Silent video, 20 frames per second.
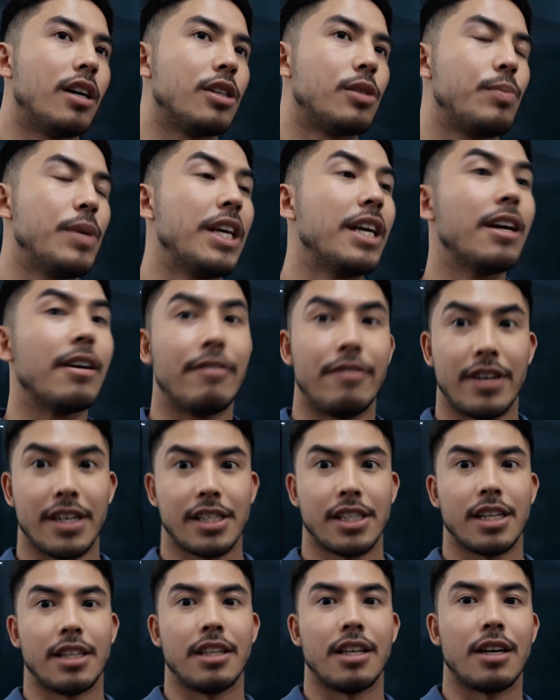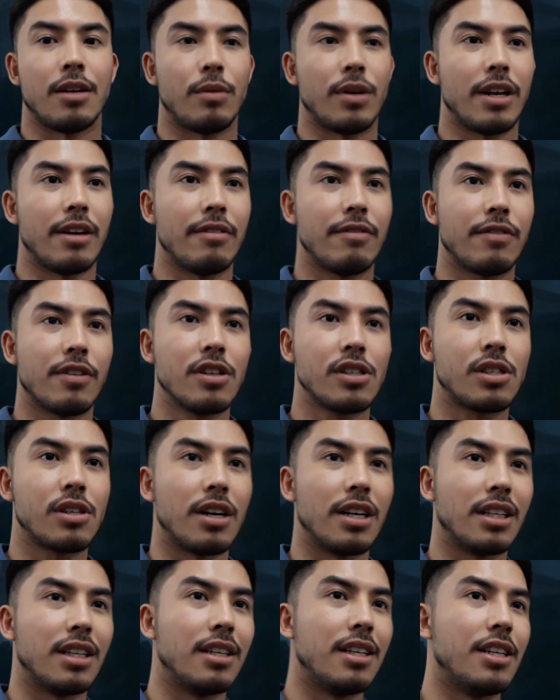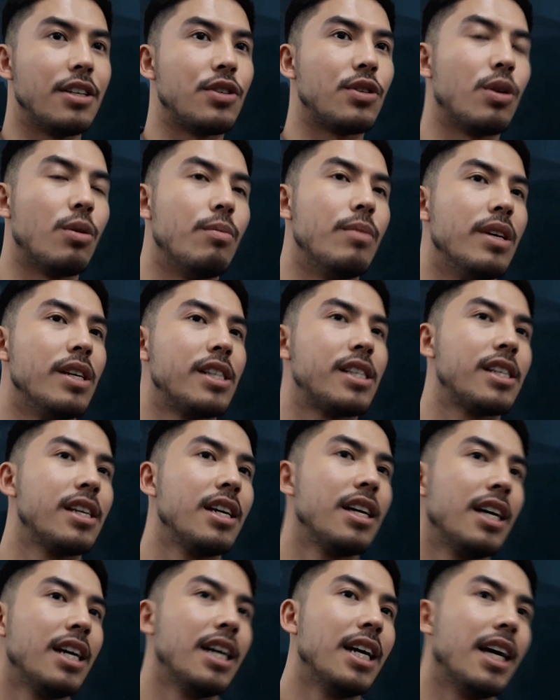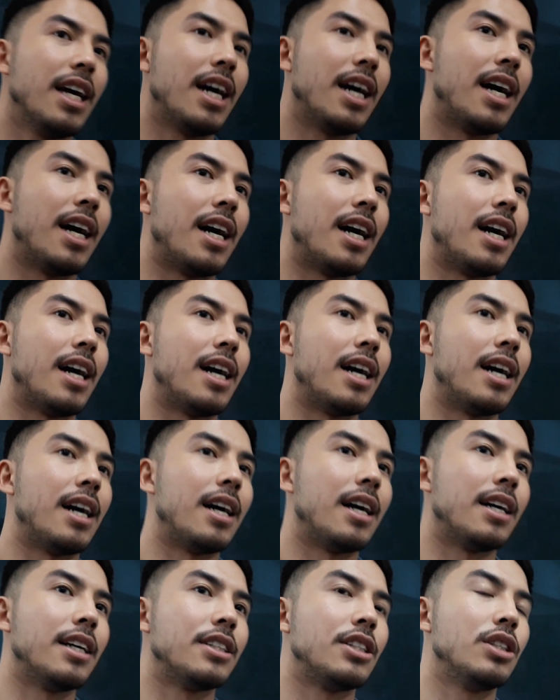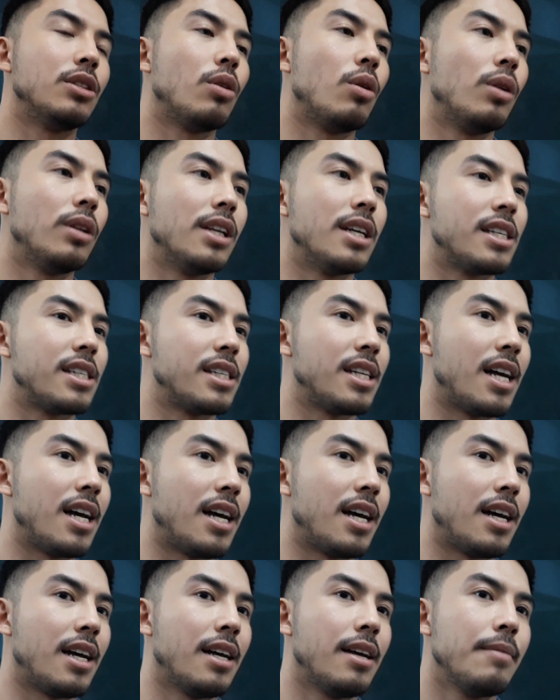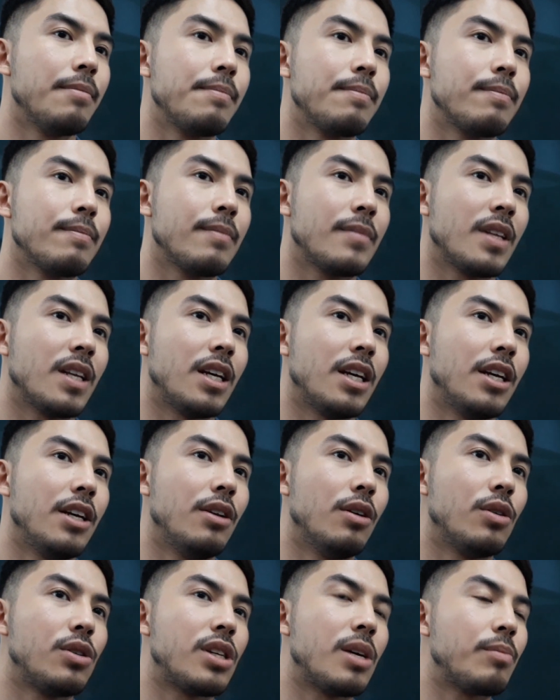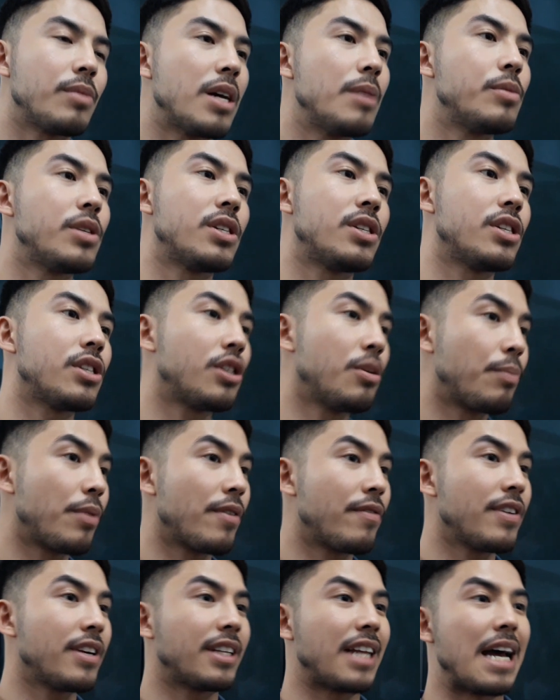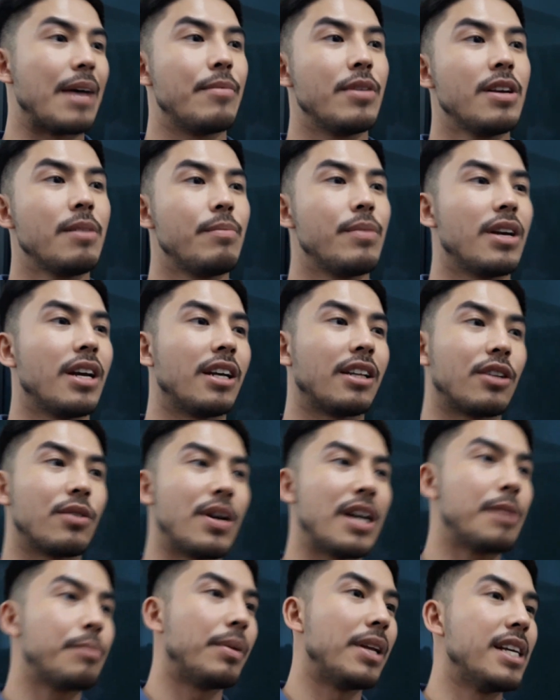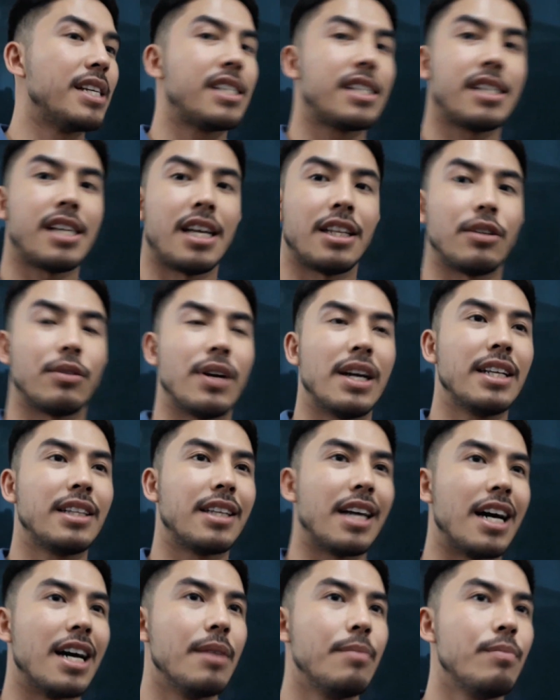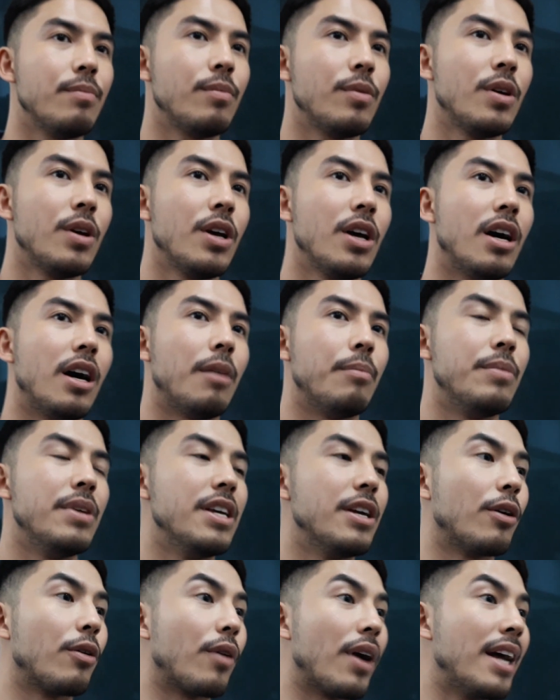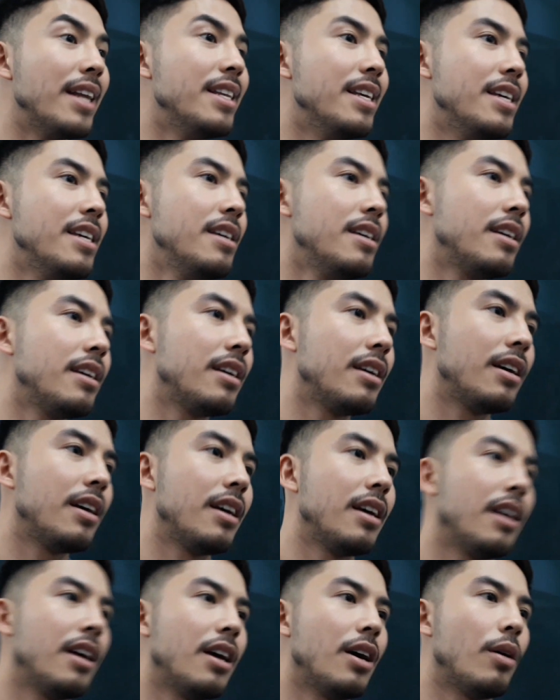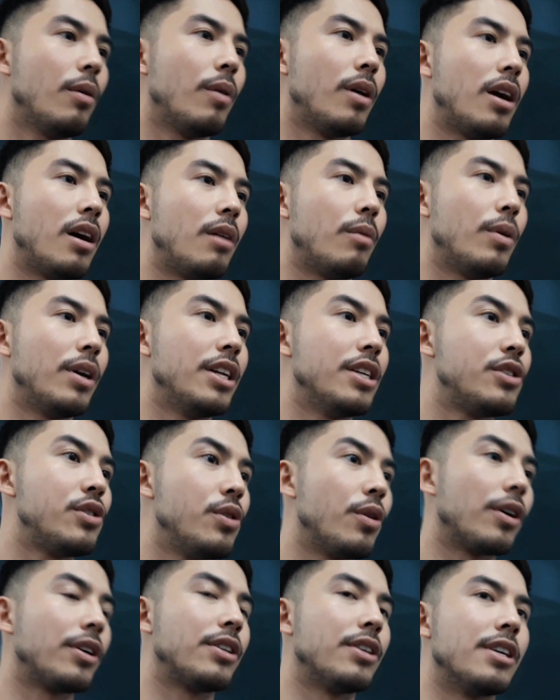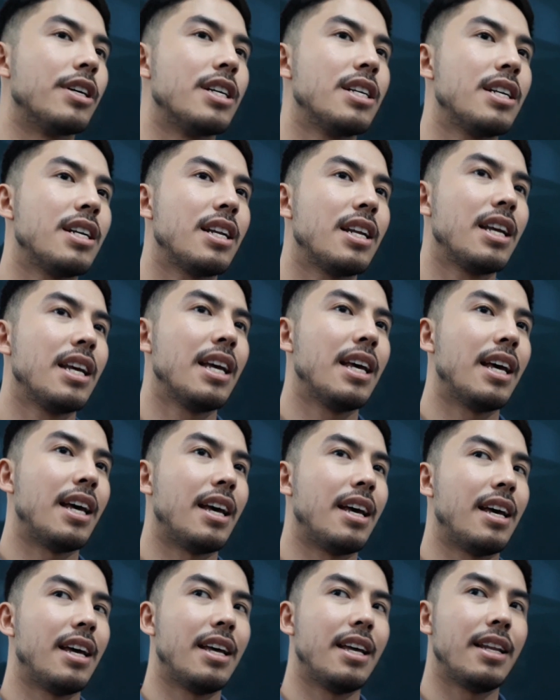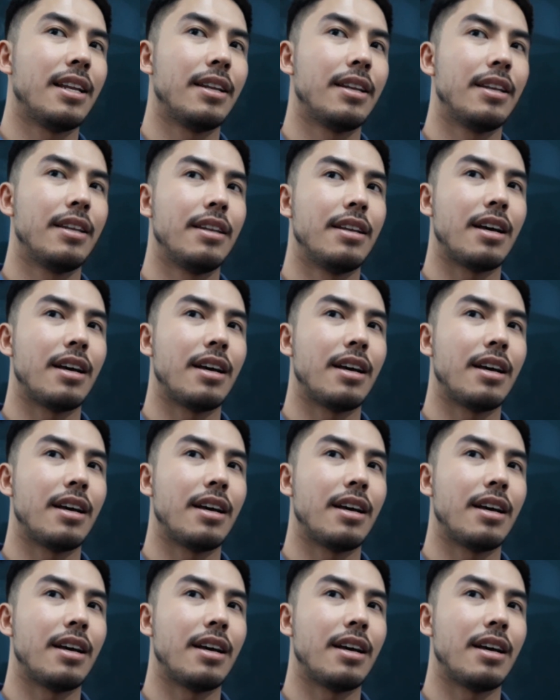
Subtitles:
Speaking of Vice Ganda, when I first started in showbiz, she told us na, you know, sometimes it's just the perfect timing, being at the right place at the right time, being ready when it's your turn, and